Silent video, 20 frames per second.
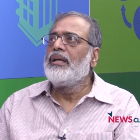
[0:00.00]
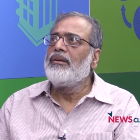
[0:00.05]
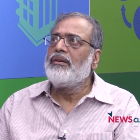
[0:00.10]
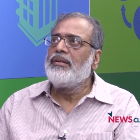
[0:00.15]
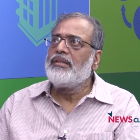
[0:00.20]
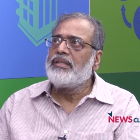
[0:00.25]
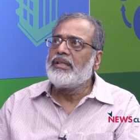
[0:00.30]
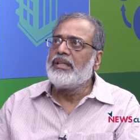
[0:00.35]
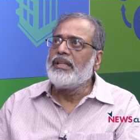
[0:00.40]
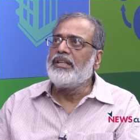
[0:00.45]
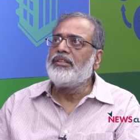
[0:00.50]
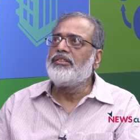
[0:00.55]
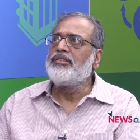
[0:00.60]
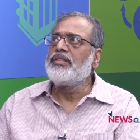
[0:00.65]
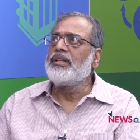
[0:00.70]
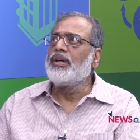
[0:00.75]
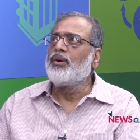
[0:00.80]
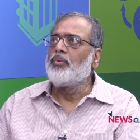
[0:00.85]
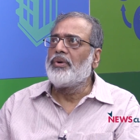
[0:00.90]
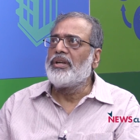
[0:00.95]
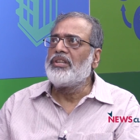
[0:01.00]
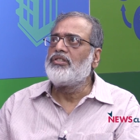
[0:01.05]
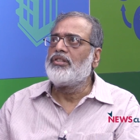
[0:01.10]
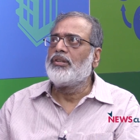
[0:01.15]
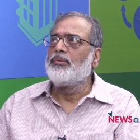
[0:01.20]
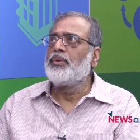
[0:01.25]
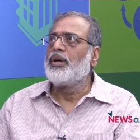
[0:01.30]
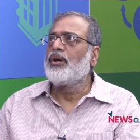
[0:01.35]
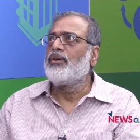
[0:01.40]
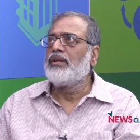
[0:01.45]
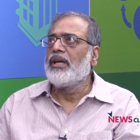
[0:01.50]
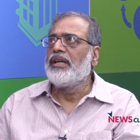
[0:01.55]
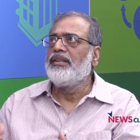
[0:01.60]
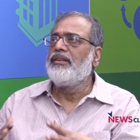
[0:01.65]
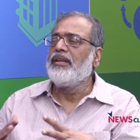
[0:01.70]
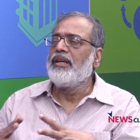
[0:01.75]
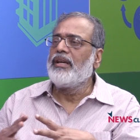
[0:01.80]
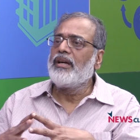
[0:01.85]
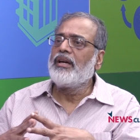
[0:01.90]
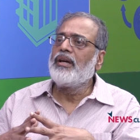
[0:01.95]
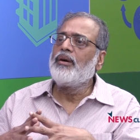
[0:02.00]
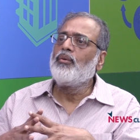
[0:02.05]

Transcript: No, it's an interesting question because I think